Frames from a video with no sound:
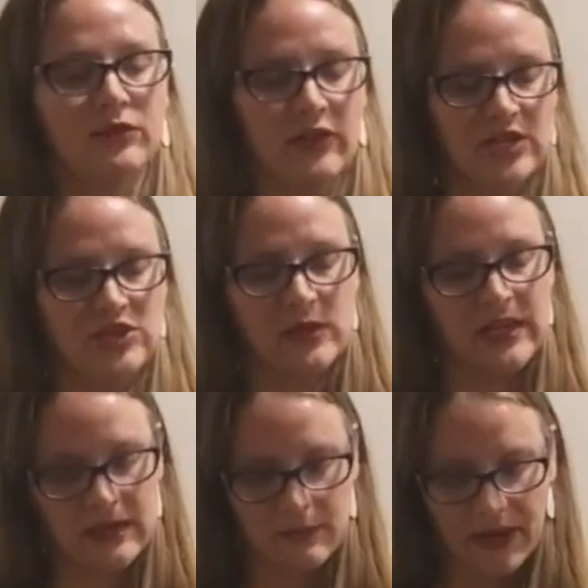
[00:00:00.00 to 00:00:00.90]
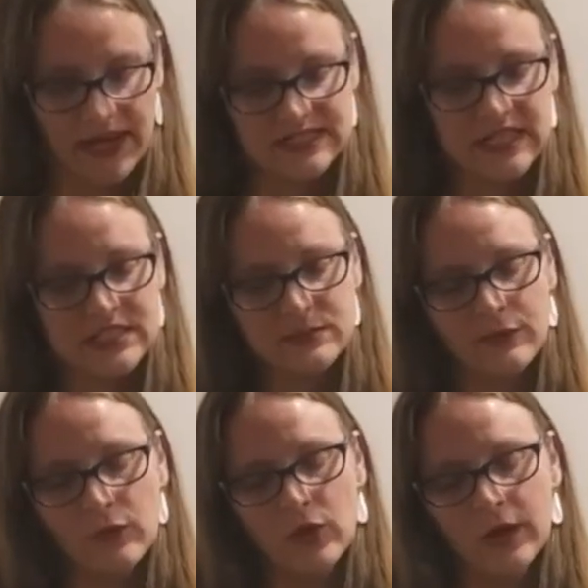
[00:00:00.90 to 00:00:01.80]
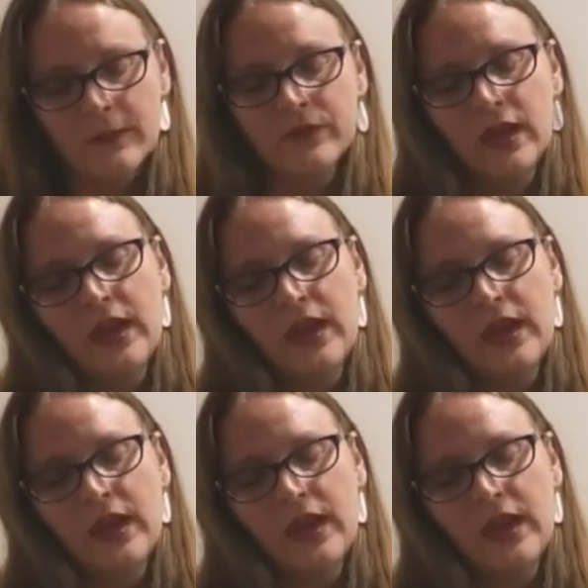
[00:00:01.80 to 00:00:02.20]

arrangement in baskets before.